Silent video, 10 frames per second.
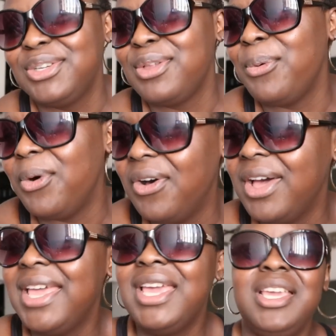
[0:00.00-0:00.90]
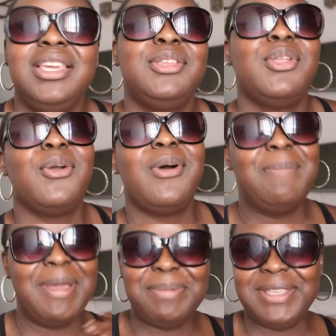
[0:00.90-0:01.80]
do you know what you know
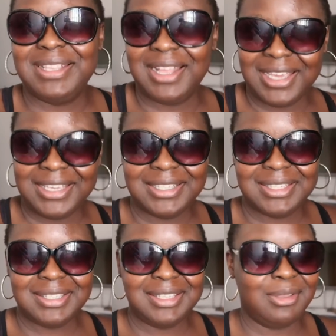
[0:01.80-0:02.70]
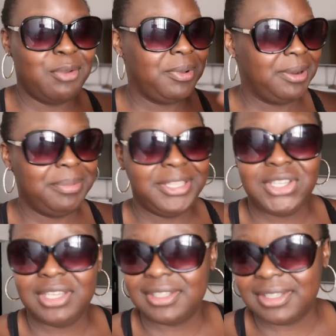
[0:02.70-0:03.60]
I might be nice you know but a
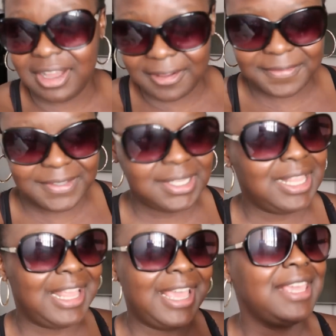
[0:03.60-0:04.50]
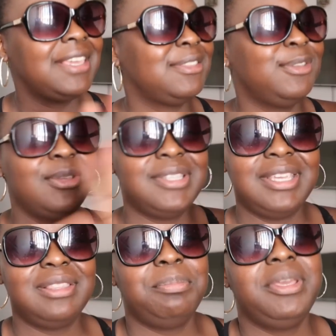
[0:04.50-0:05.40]
bitch ain't soft like don't
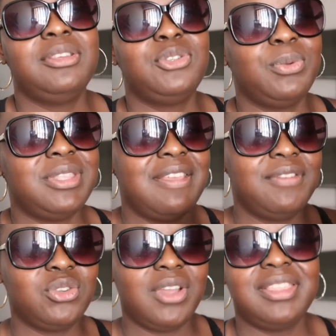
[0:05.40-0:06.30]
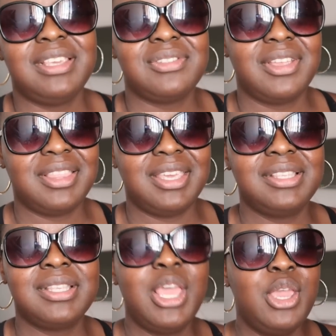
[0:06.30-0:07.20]
take the piss you would never try things like
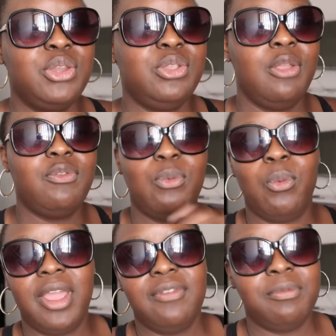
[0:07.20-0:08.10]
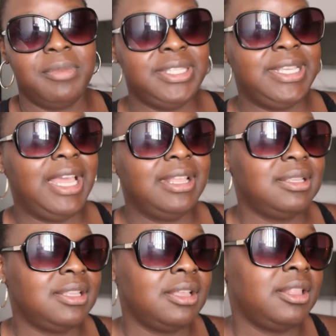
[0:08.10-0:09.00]
this you know if you work for my
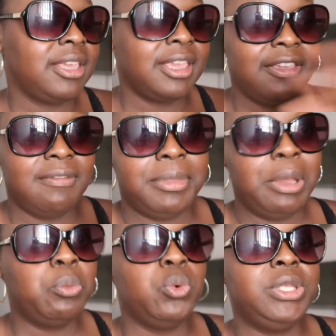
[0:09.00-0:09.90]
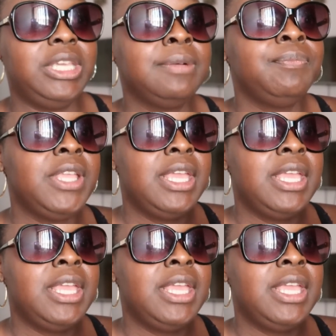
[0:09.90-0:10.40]
dad and that like like I gave him that warning